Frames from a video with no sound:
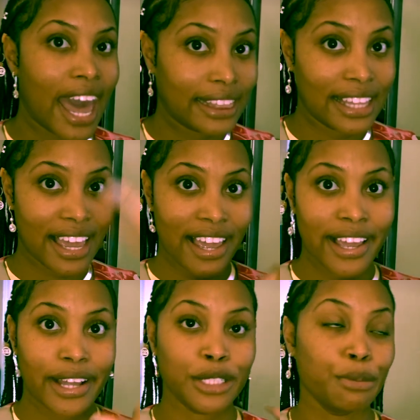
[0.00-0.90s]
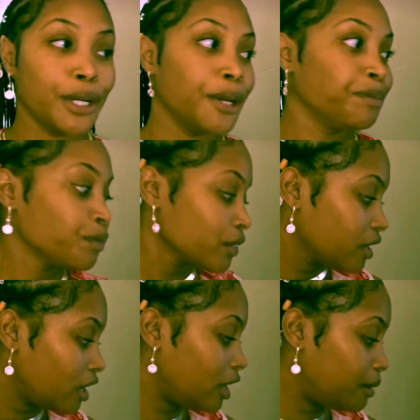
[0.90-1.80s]
at the end, but
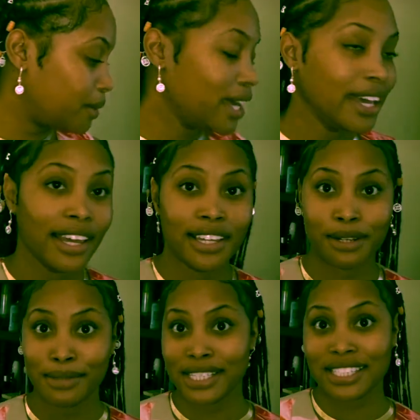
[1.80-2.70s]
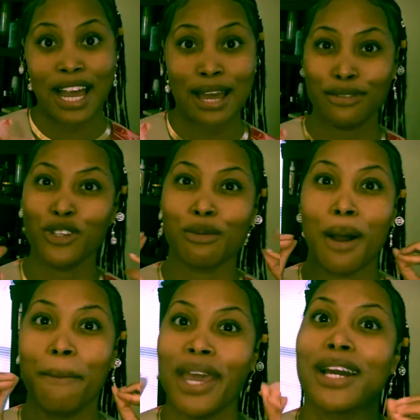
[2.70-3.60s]
in the meantime, you know,
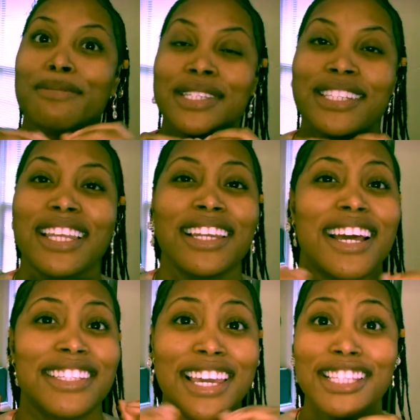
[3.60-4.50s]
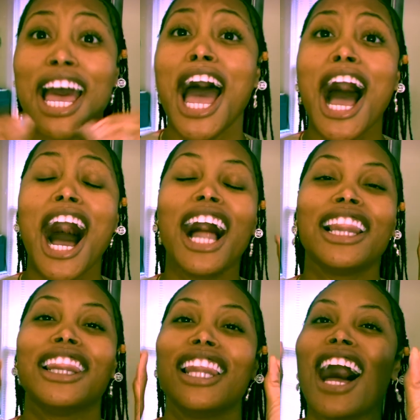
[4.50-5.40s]
my makeup is a thing that takes a
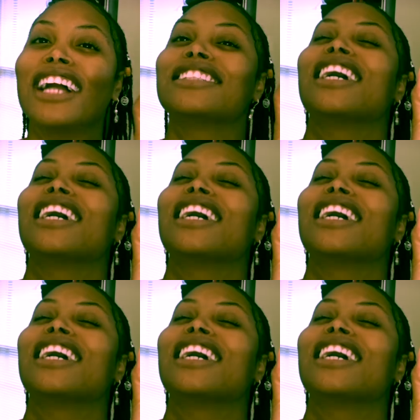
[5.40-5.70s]
lot